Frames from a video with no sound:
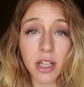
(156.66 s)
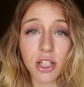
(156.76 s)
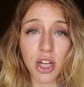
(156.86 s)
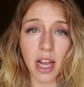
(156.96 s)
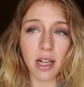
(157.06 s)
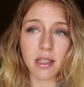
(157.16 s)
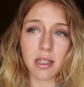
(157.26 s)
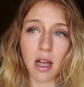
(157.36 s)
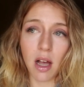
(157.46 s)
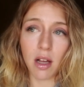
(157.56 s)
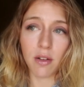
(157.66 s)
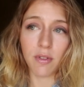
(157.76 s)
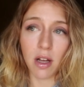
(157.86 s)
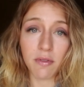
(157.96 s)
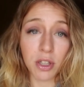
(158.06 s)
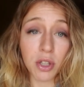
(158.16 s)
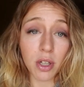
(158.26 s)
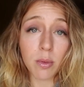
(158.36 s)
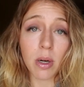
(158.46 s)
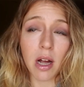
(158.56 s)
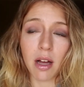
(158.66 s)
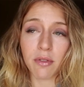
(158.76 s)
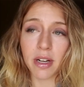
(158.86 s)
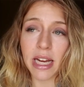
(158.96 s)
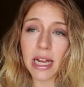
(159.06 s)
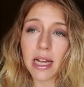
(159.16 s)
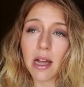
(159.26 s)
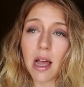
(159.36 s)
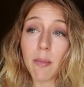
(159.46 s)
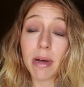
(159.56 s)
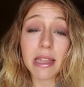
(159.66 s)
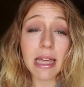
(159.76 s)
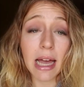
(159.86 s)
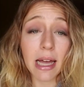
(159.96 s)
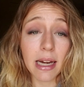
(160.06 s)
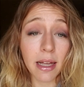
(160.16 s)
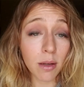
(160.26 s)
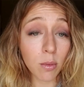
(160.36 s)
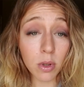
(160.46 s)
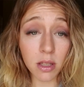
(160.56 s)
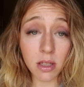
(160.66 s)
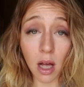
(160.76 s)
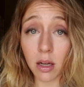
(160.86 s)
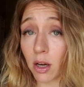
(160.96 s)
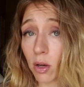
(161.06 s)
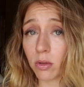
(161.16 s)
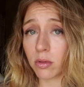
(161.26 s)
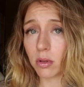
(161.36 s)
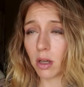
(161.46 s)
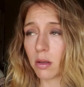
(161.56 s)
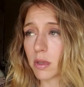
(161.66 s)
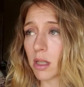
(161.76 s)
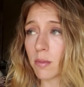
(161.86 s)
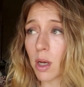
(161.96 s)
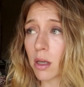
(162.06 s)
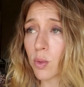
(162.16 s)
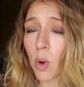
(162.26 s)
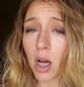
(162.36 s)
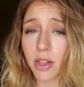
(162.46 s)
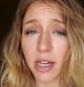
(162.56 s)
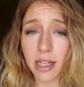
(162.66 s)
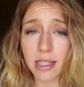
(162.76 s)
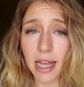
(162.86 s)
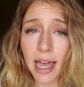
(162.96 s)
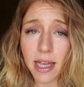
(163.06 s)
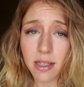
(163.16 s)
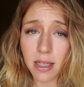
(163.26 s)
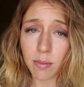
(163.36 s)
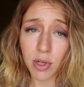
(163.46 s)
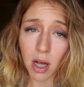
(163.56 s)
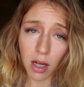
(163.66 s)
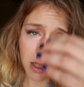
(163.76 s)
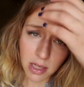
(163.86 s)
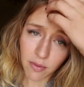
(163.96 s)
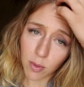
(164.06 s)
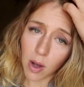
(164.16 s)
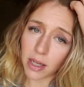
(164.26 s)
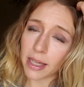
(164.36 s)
good chance of a good recovery, but that it was unknown. Some dogs walk the next day, some dogs never walk